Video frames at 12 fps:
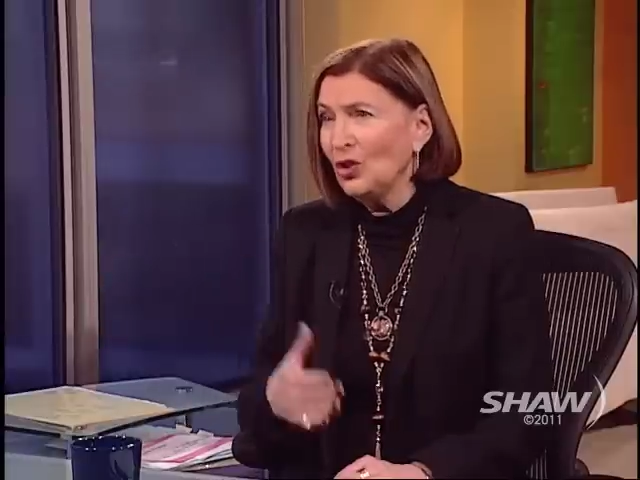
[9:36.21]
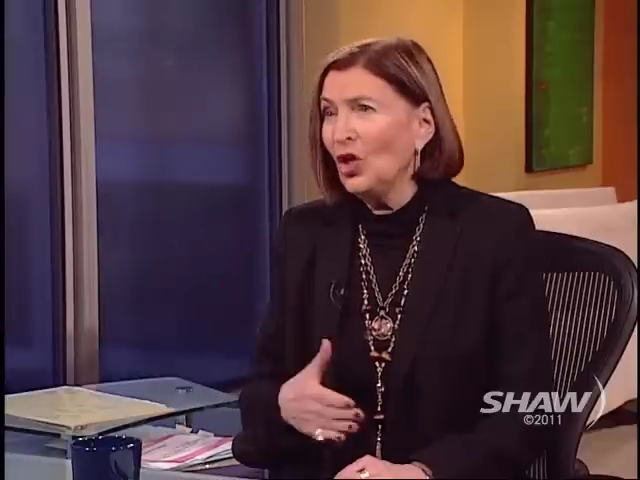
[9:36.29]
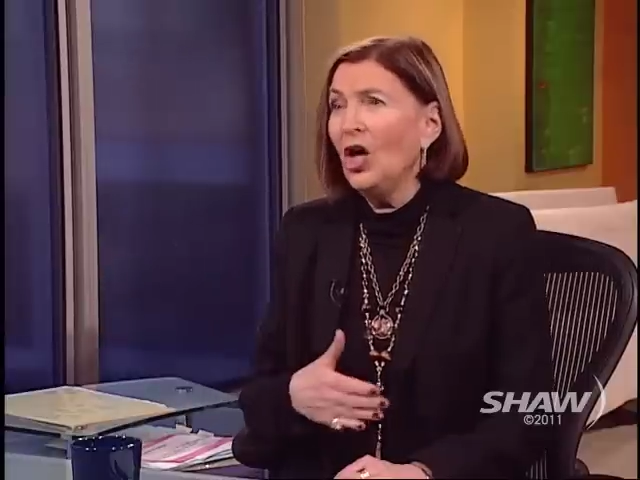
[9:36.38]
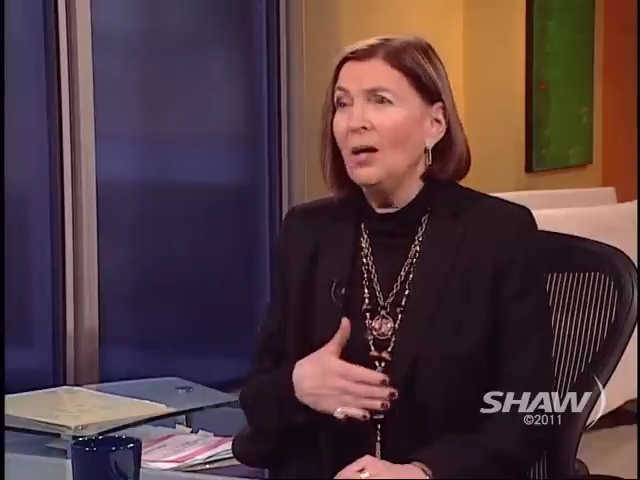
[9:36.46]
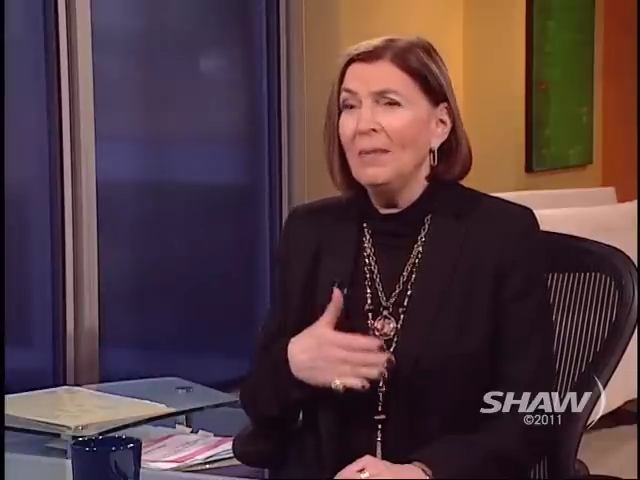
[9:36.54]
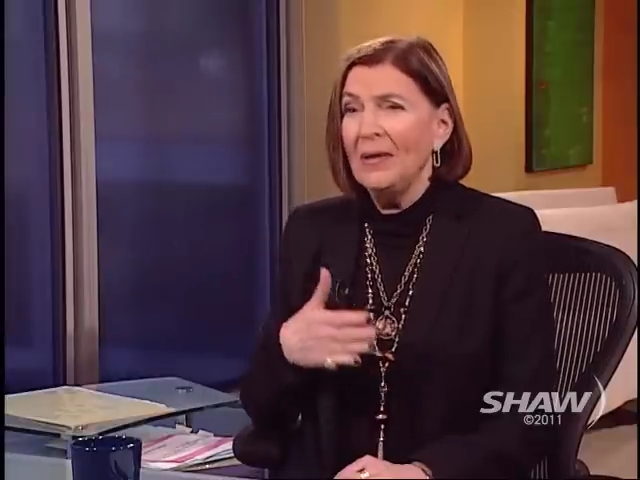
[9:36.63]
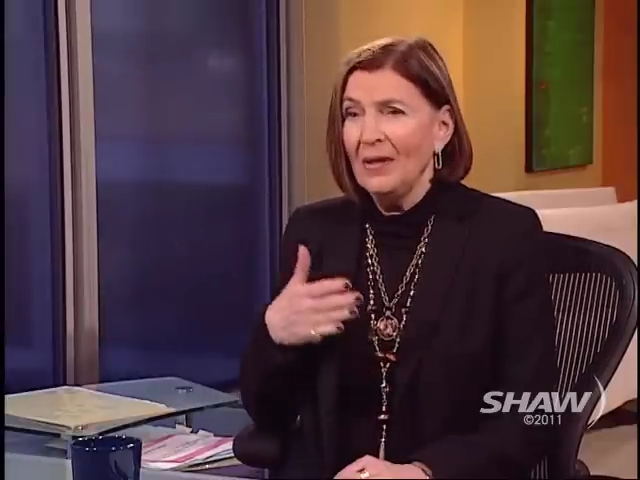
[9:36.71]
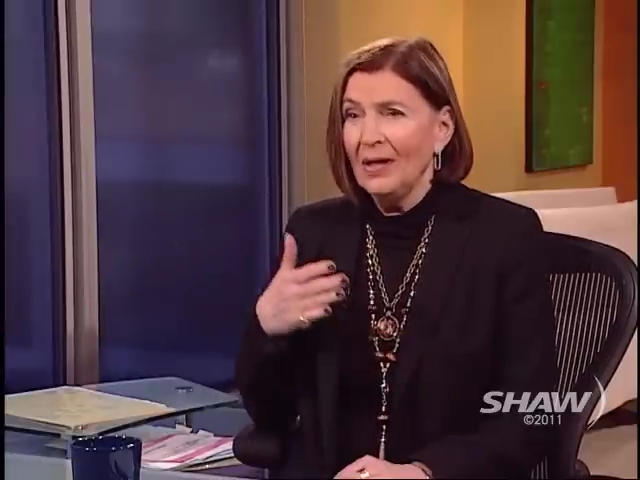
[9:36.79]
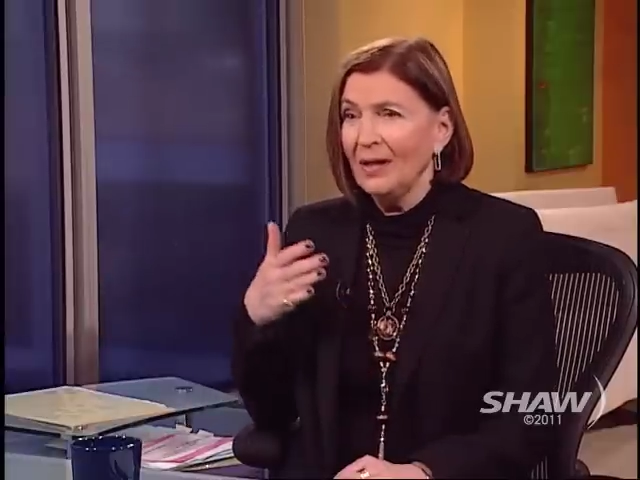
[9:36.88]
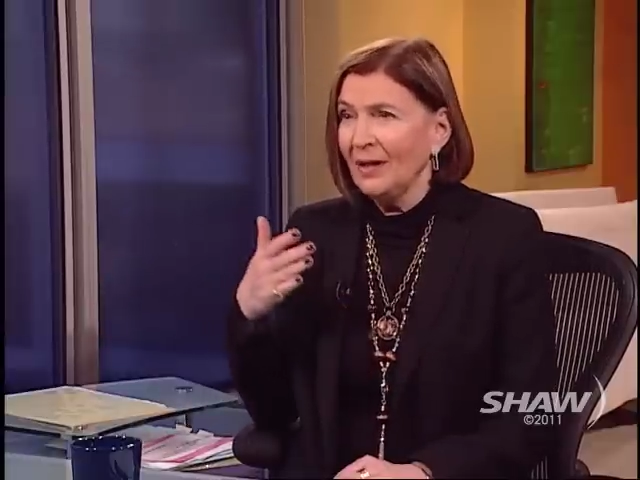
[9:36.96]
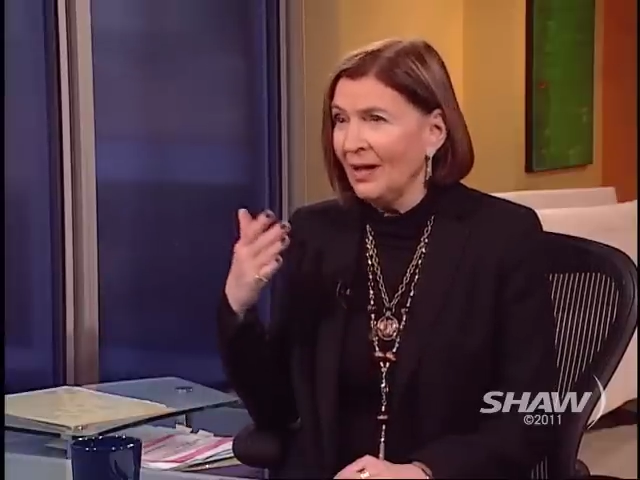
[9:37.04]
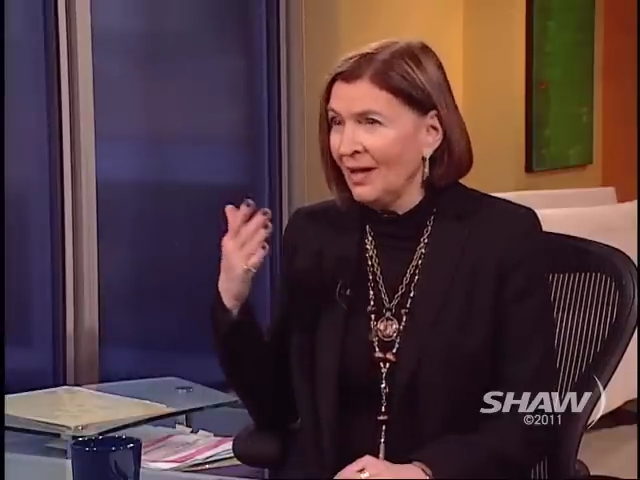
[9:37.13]
job and
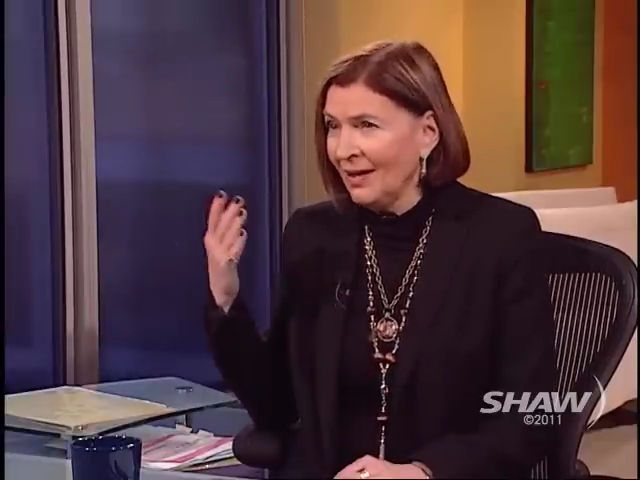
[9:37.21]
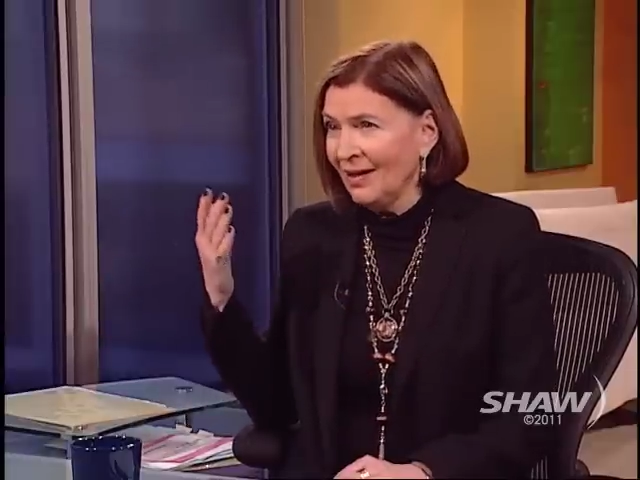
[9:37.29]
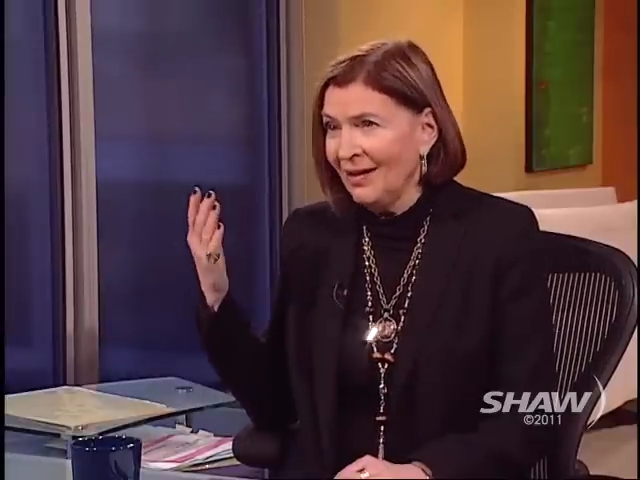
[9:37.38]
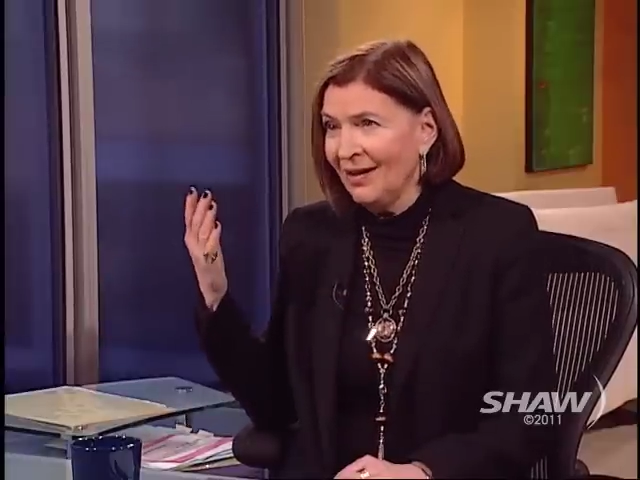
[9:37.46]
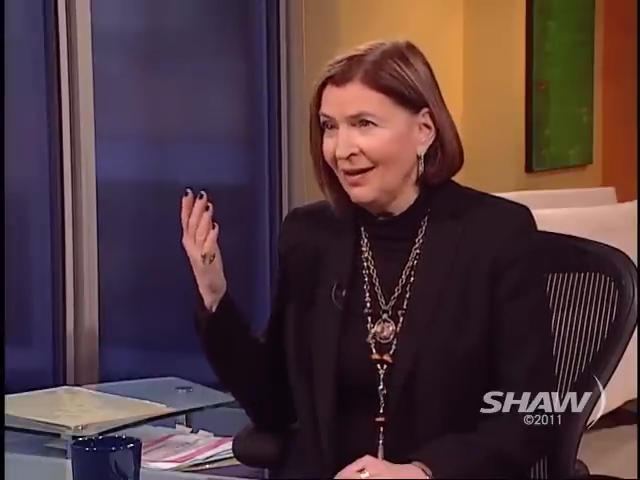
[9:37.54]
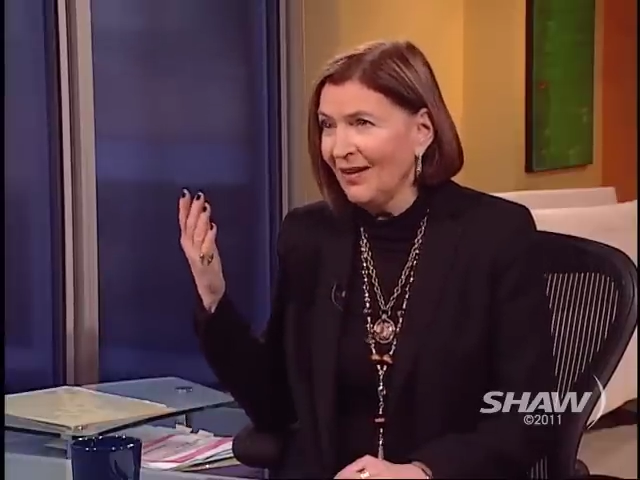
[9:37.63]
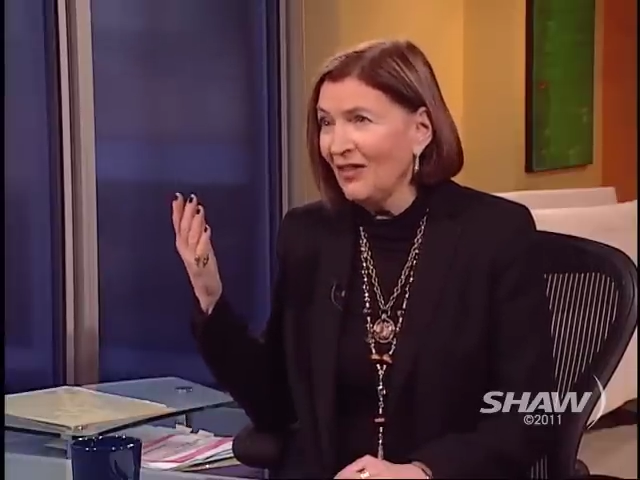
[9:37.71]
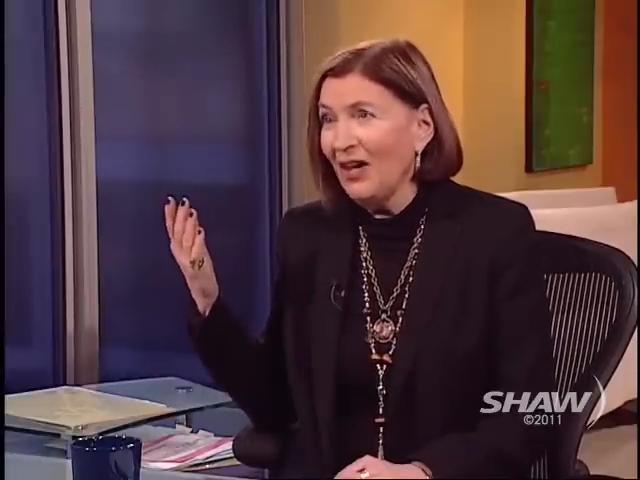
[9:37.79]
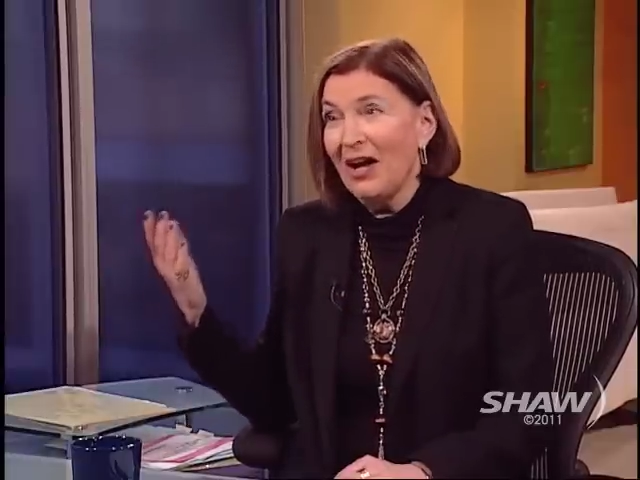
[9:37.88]
the exactly the